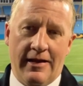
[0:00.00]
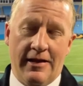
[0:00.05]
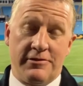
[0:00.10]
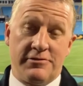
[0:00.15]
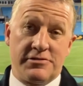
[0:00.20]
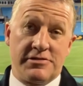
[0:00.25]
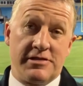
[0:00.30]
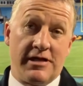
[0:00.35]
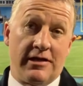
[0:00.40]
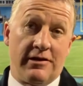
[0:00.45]

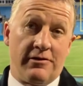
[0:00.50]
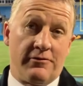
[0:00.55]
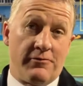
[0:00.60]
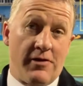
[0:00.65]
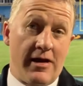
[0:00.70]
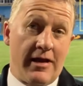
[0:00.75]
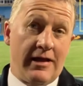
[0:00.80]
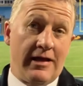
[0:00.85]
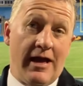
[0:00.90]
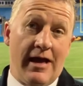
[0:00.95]
Interesting in the
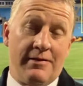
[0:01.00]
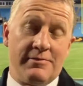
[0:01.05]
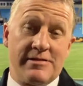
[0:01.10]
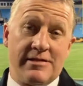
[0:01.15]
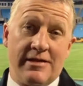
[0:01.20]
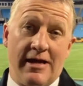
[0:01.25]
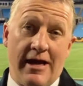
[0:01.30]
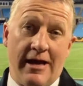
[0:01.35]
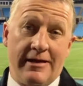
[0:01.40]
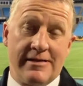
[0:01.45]
running game
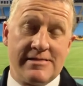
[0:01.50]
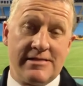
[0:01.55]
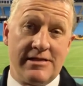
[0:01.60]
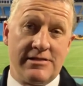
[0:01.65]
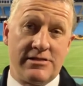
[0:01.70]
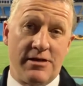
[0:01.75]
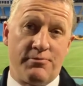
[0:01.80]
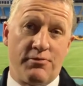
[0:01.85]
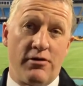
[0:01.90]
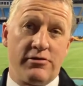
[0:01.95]
today.
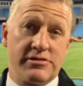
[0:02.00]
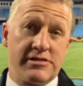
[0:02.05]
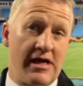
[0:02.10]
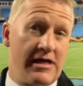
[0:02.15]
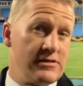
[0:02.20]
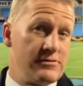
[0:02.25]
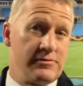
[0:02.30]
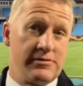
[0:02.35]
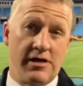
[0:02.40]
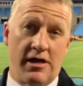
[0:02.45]
CJ
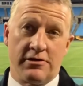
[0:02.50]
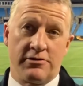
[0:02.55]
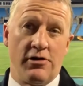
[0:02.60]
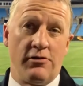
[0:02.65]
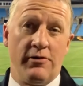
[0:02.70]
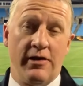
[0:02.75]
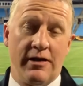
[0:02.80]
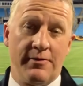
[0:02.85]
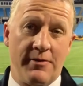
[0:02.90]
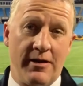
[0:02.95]
Prosise, we talked
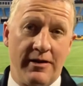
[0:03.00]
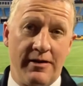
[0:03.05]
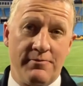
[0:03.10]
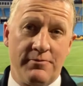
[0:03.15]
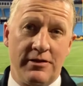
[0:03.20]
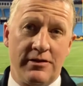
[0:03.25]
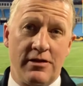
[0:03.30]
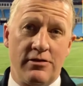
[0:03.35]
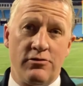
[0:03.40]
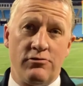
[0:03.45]
all week about
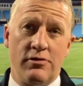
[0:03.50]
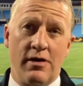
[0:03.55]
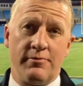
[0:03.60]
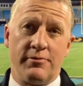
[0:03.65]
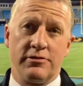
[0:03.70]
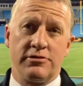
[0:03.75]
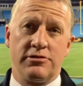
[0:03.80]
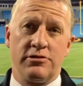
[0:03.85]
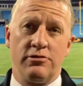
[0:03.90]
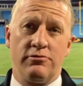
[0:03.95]
him being the new
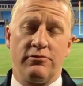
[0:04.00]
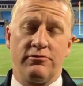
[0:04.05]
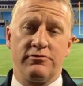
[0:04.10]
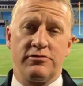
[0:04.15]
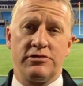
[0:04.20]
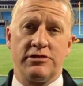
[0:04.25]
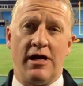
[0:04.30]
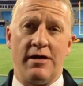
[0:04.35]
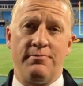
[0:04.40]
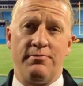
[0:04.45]
number two with
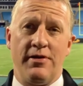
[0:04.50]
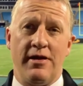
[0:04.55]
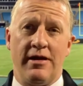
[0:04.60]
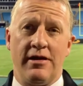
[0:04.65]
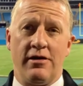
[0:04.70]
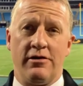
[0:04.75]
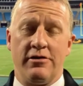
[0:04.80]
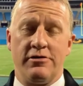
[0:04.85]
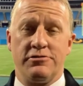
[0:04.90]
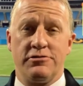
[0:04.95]
Rashad
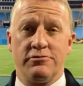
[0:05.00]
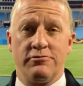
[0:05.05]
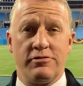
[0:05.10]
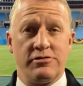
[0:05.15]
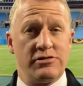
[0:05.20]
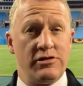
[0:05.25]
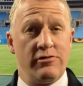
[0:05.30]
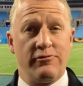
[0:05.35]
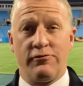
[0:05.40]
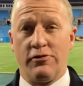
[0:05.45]
Penny on injured
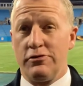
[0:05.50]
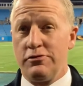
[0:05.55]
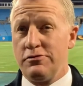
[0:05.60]
reserve.